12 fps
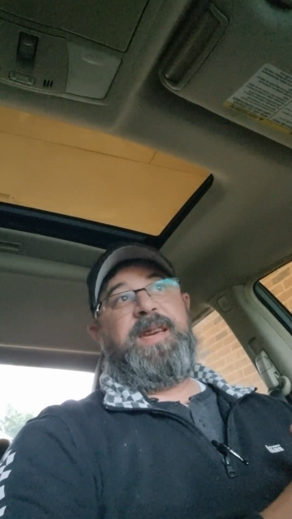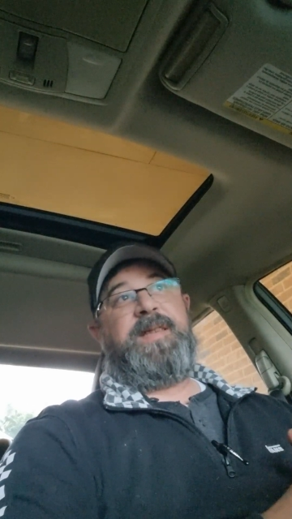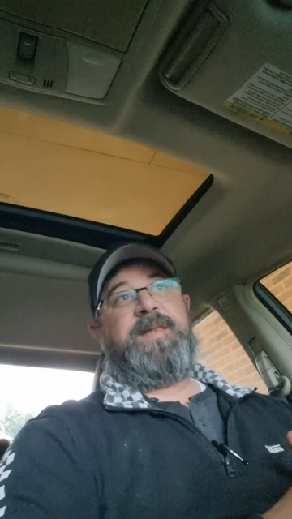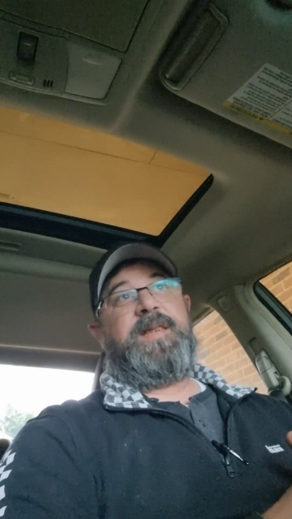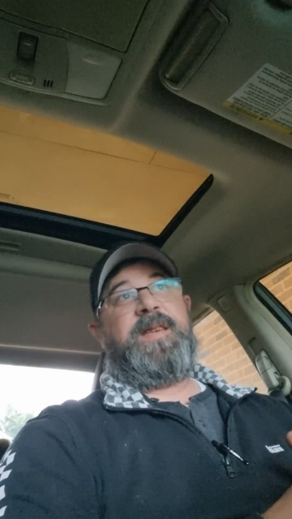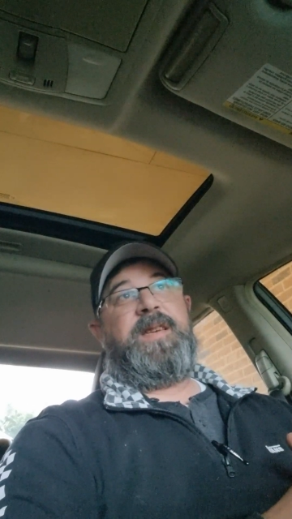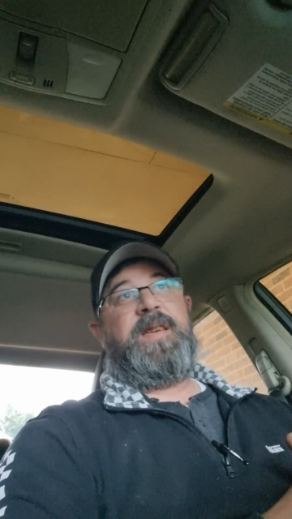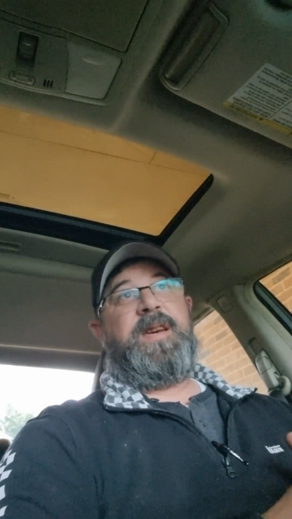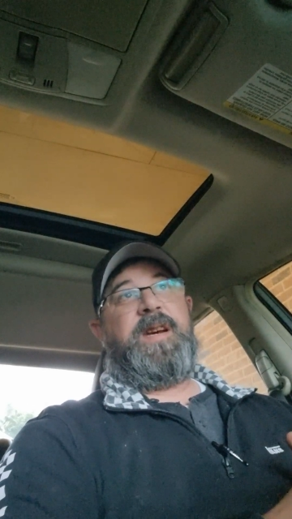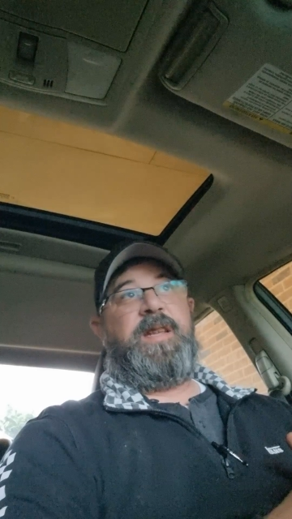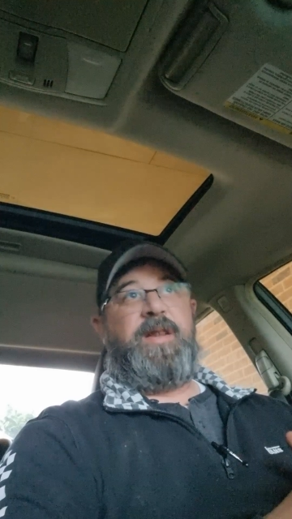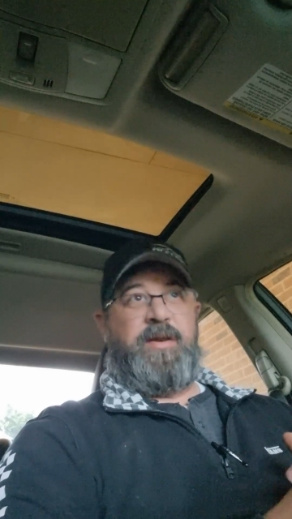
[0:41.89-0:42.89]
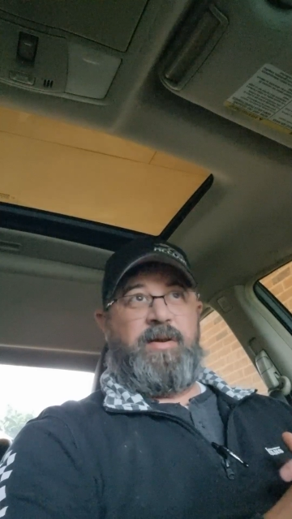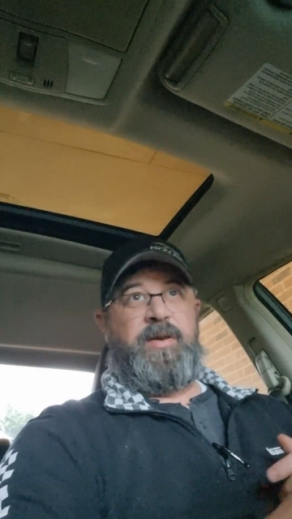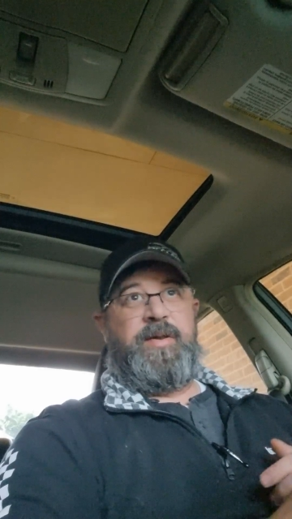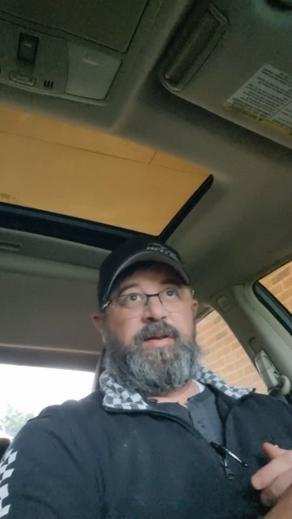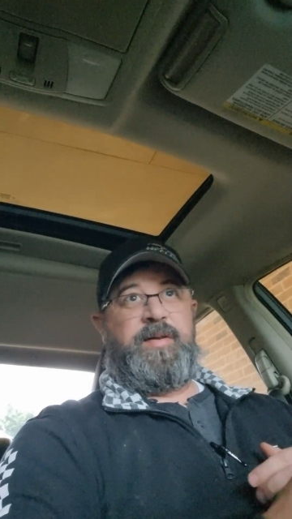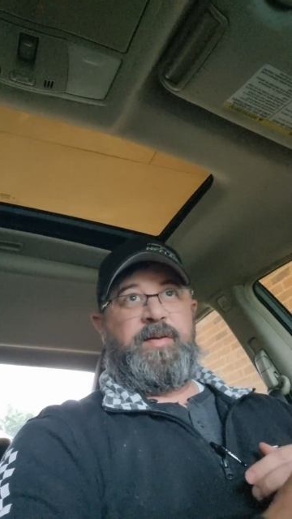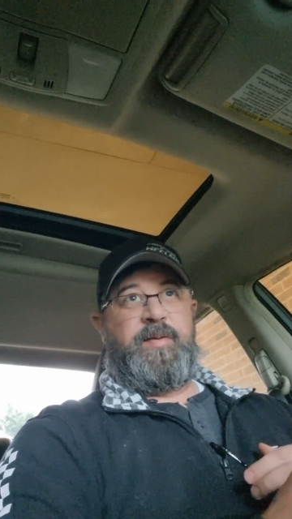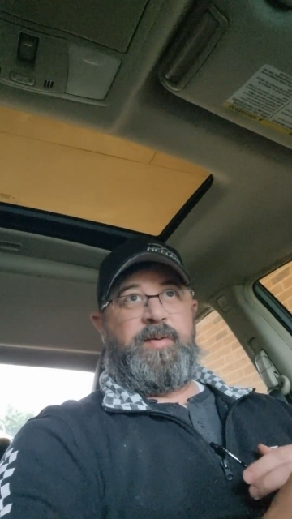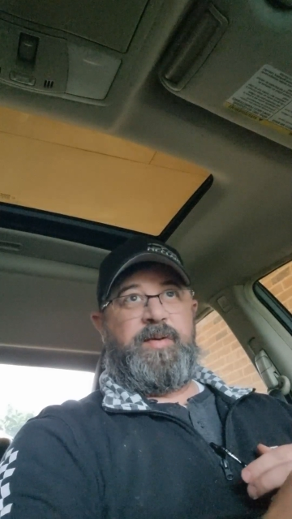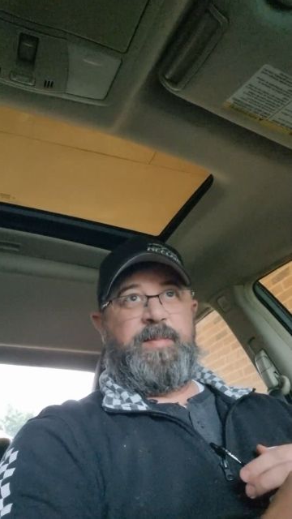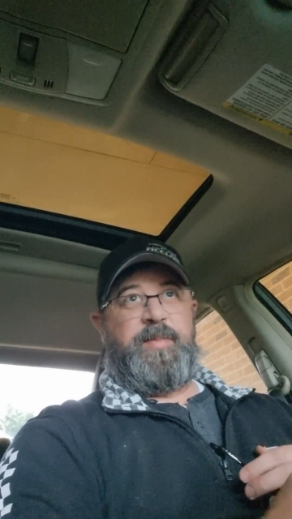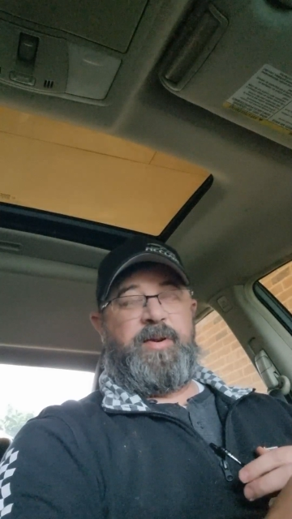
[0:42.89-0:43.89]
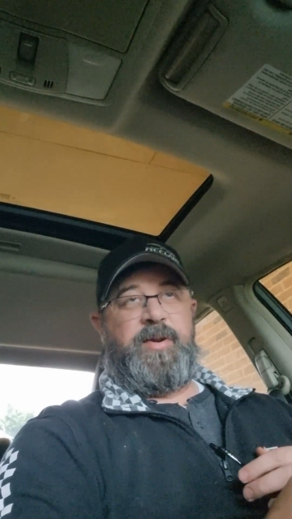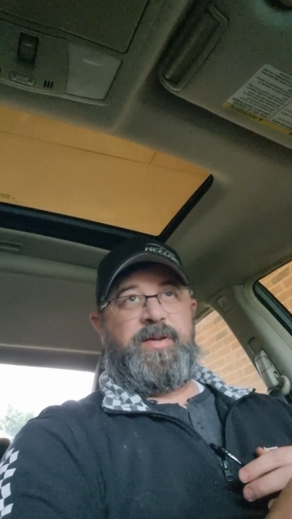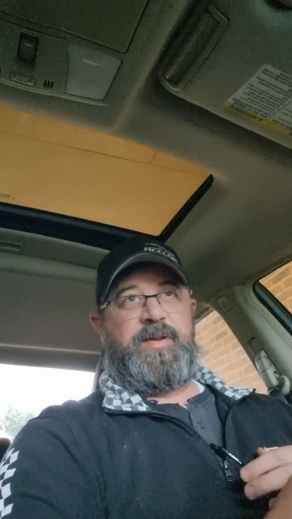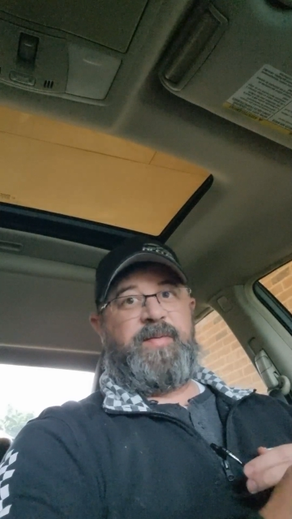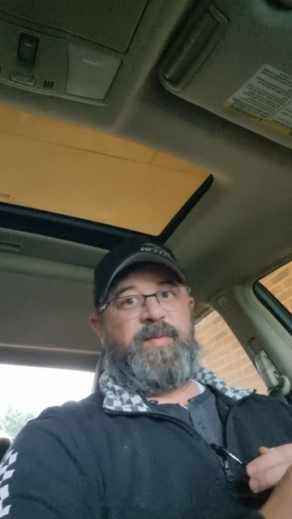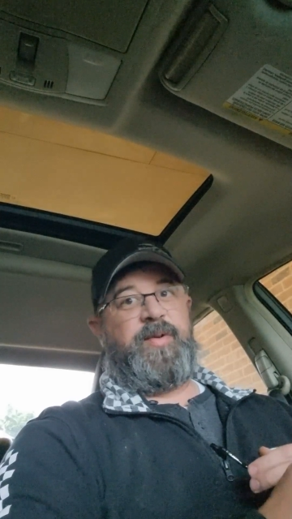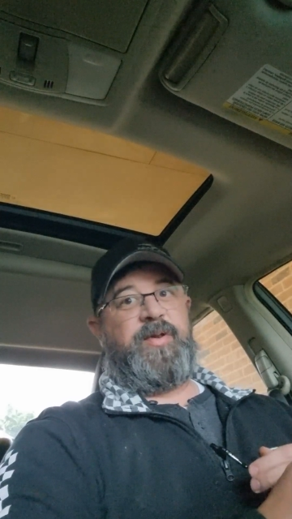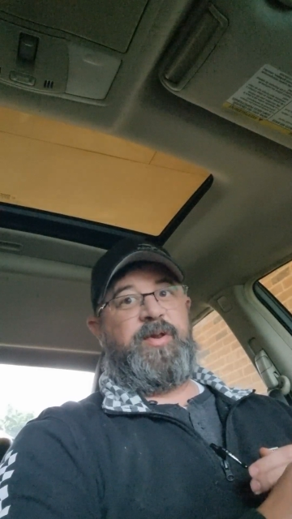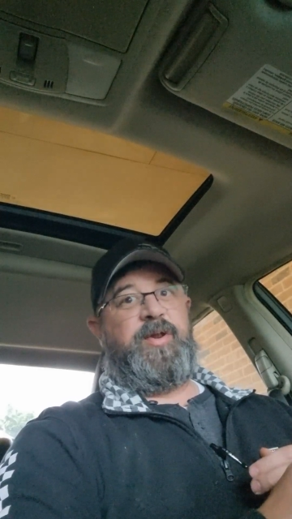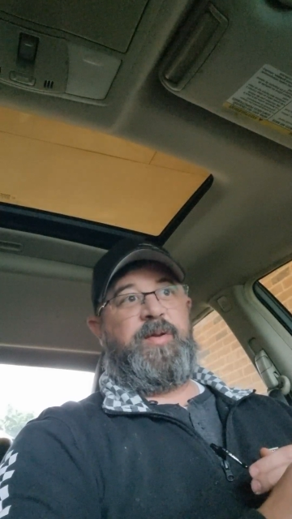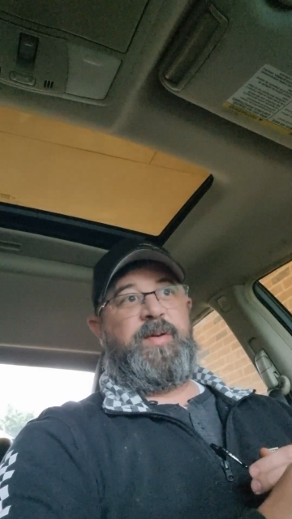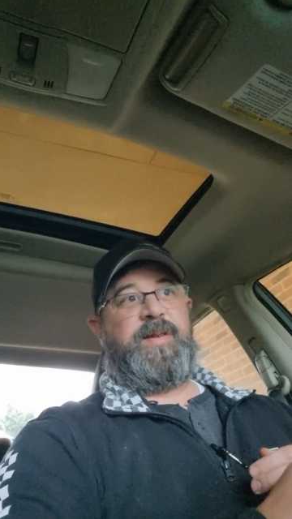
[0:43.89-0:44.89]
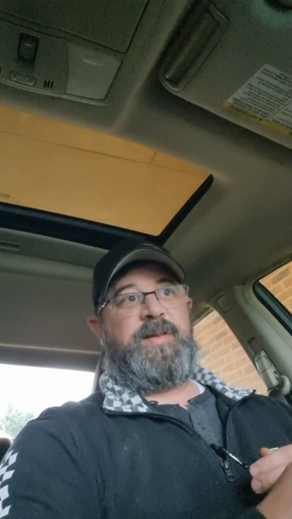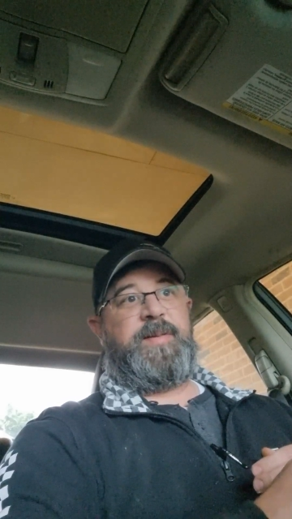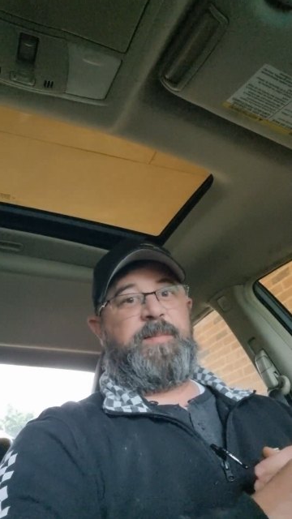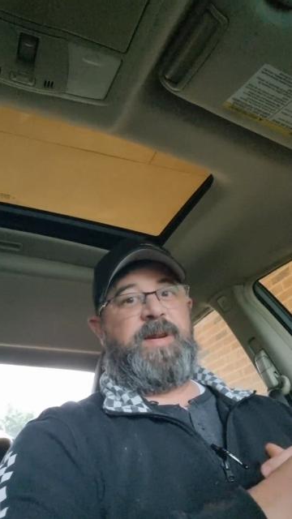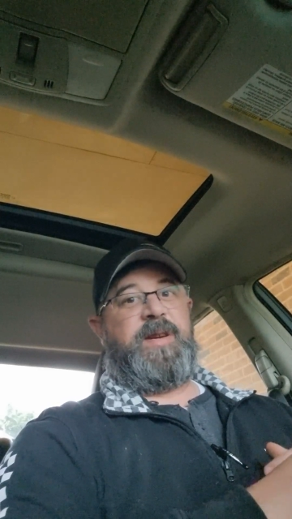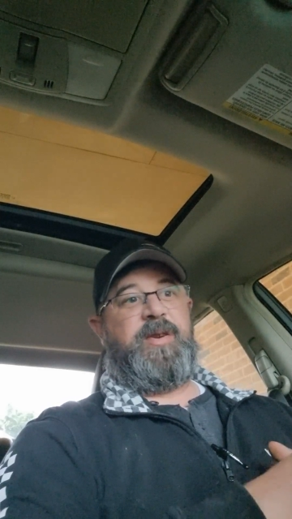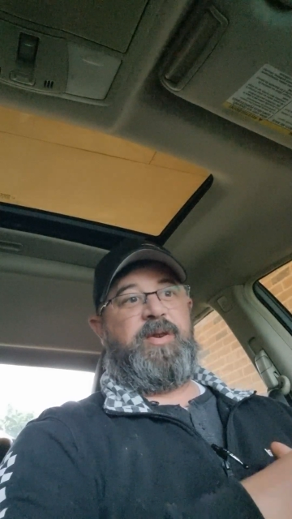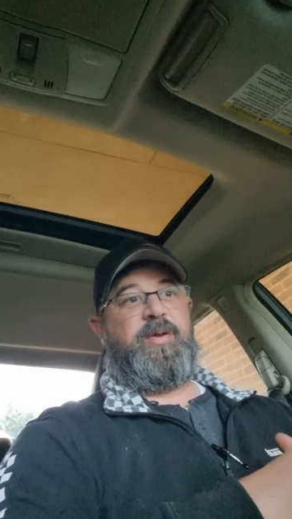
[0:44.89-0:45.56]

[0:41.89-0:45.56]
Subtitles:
it's kind of hard to source parts for a US spec